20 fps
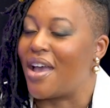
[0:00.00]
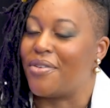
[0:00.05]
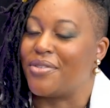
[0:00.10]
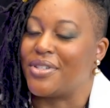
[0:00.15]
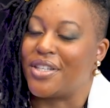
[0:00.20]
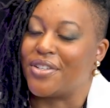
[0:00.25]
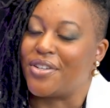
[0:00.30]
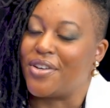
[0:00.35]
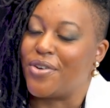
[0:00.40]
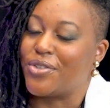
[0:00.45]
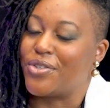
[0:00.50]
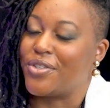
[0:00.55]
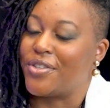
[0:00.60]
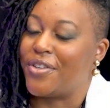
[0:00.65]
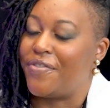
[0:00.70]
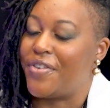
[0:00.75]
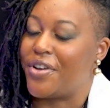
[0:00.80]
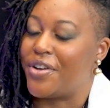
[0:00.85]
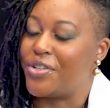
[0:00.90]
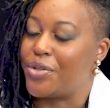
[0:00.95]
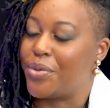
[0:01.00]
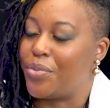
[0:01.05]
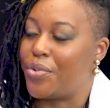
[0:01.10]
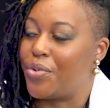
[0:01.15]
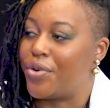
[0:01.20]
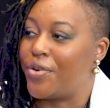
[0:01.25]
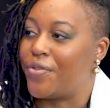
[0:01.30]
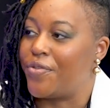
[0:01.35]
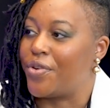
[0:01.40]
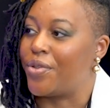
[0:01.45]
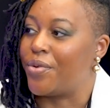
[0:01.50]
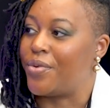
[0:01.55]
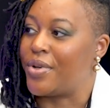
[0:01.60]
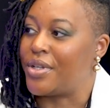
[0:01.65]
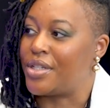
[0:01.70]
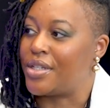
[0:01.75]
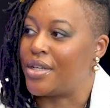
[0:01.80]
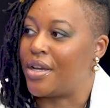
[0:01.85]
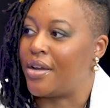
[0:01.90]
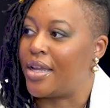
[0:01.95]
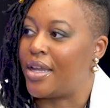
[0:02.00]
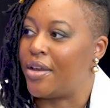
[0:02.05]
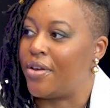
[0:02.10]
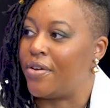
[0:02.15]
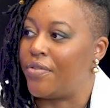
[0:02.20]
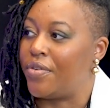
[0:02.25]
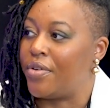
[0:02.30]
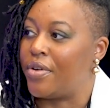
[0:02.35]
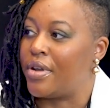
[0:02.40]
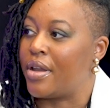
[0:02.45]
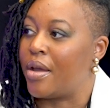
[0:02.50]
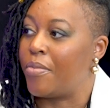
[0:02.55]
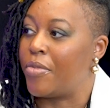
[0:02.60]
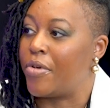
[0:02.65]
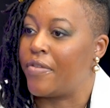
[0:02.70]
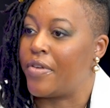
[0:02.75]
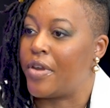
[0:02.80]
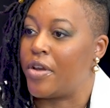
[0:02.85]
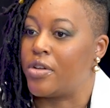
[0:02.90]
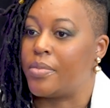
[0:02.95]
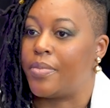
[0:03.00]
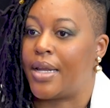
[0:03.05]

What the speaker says: I was the cultural affairs reporter for the Wichita Eagle for a number of years.